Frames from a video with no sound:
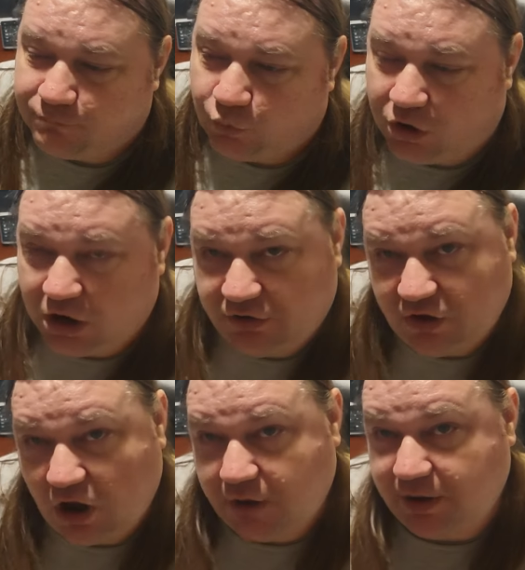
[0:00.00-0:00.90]
We're going to
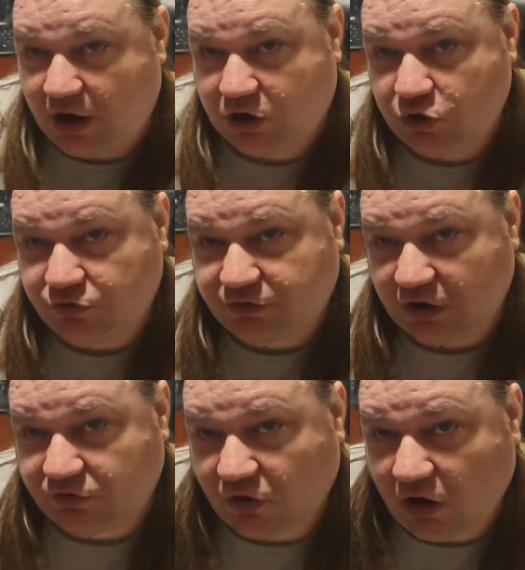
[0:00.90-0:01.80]
talk about
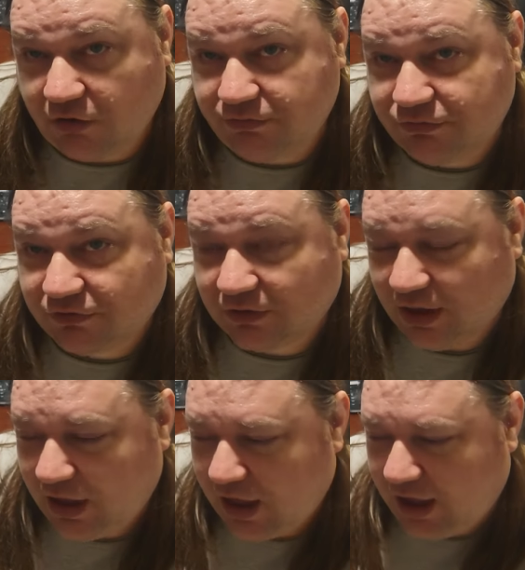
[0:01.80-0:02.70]
acoustic drums,
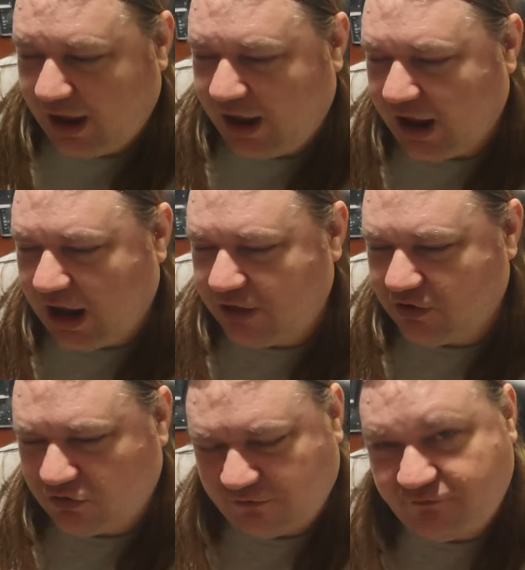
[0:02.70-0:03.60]
and
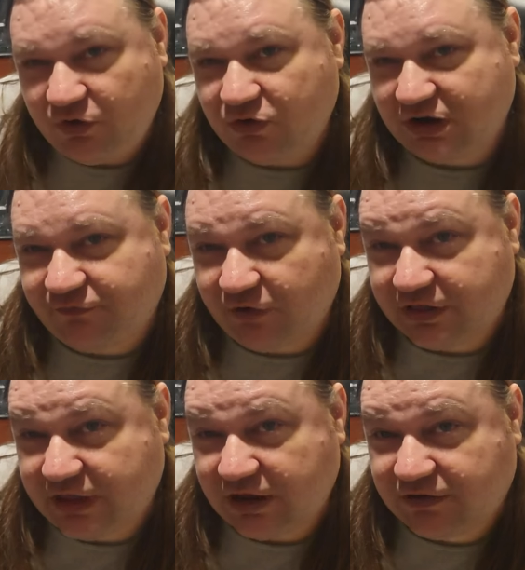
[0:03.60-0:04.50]
there's a few
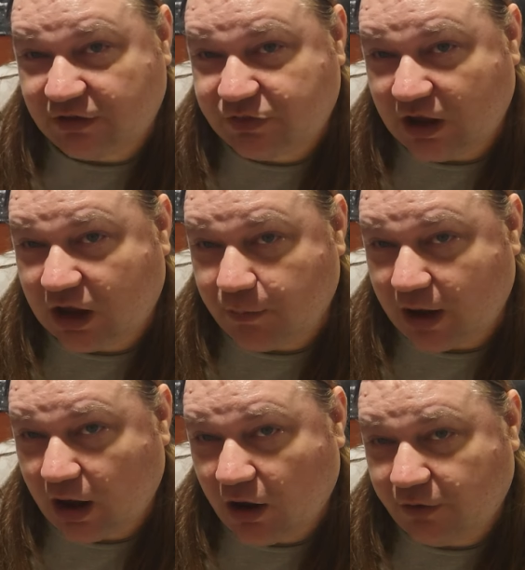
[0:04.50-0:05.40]
different things to think
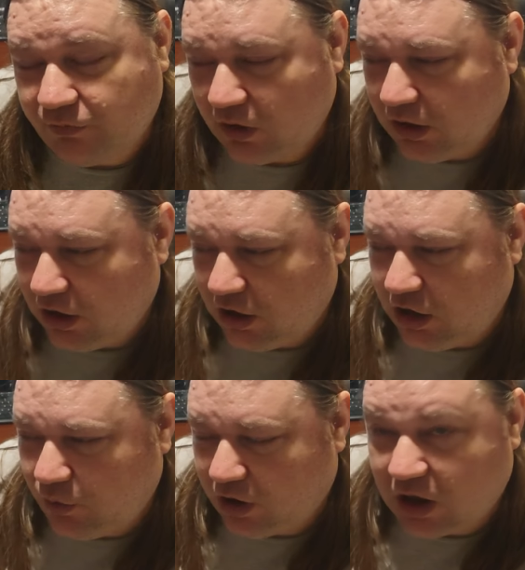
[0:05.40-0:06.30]
about. You
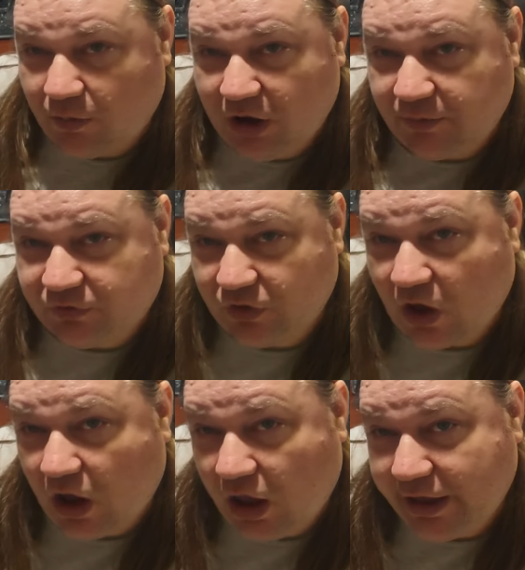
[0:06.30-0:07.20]
know, we're coming up to the
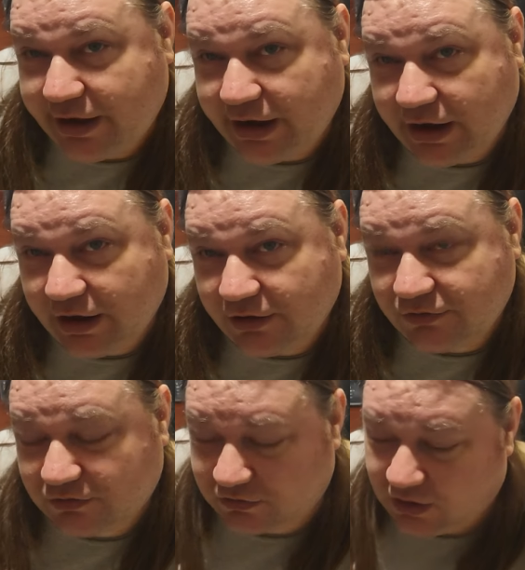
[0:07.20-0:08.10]
holidays,
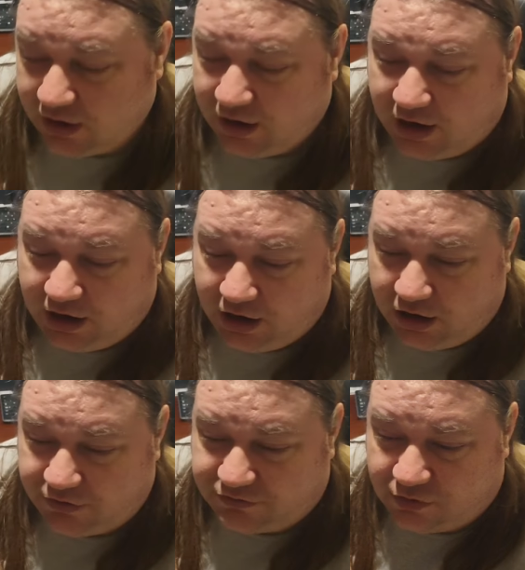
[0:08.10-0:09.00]

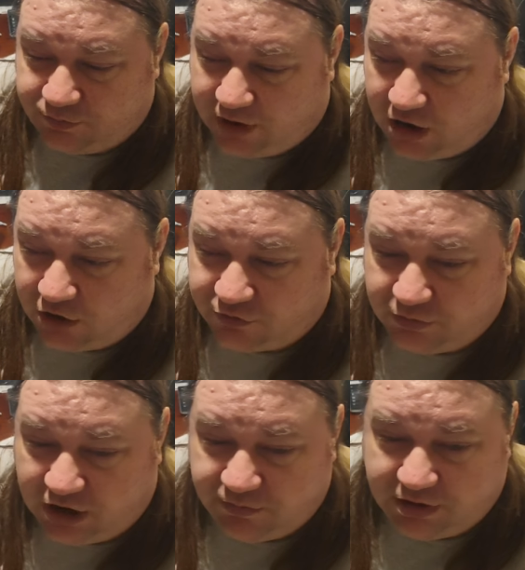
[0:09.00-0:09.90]
and some parents
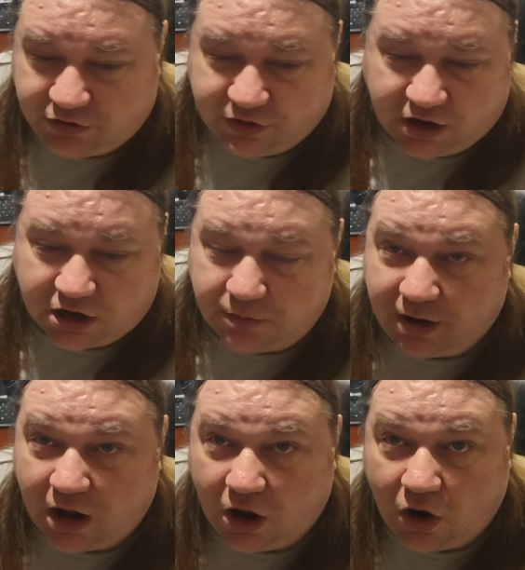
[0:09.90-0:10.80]
may be thinking
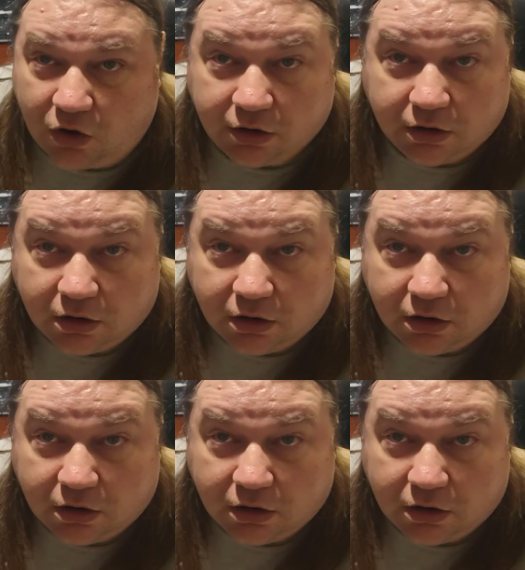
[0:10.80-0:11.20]
about